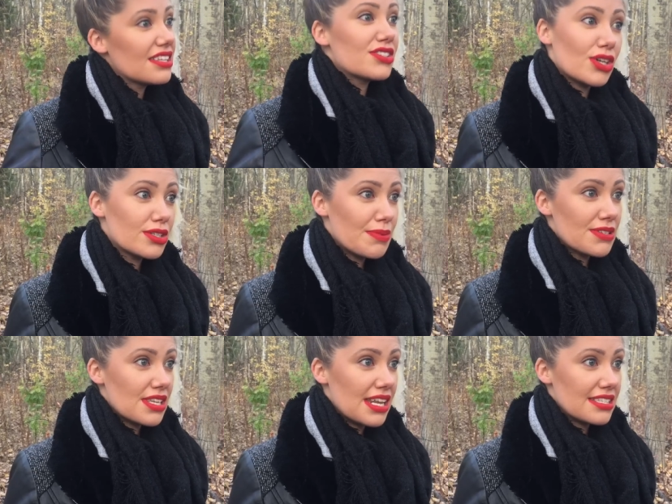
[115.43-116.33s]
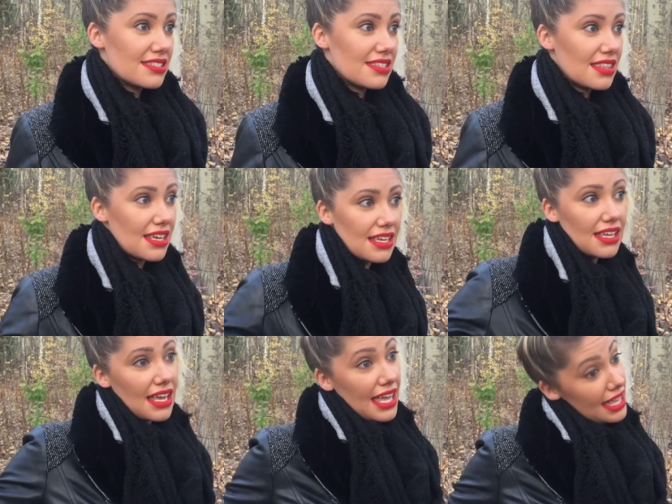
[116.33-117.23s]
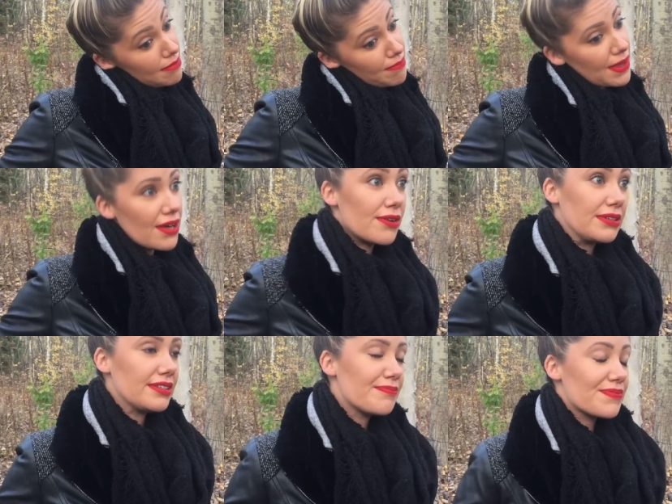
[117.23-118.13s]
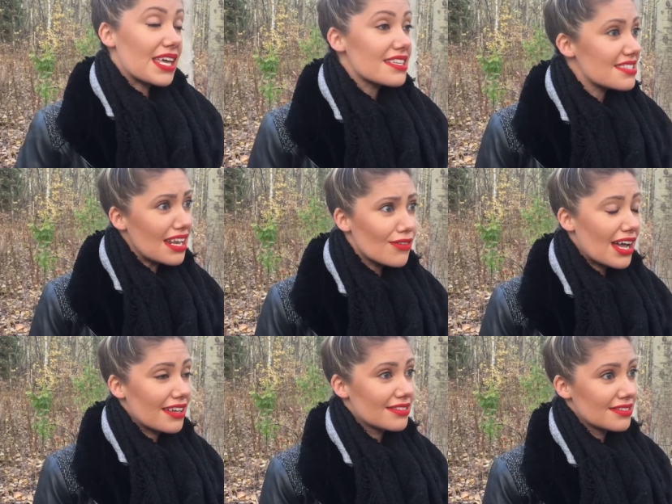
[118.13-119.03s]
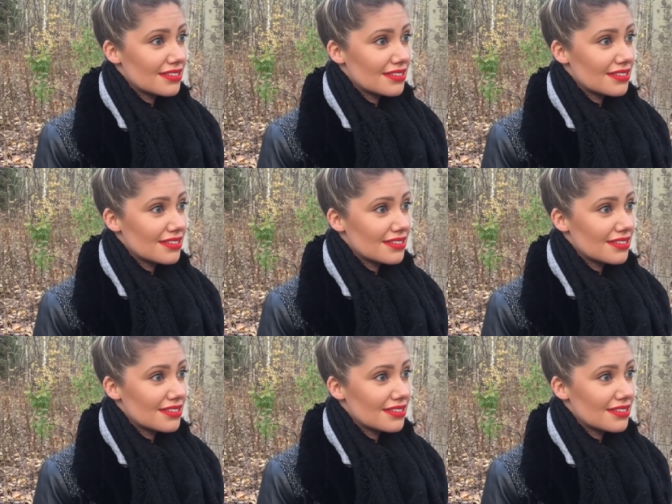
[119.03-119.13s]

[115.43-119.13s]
the shoulder bone's connected to the hip bone, etc.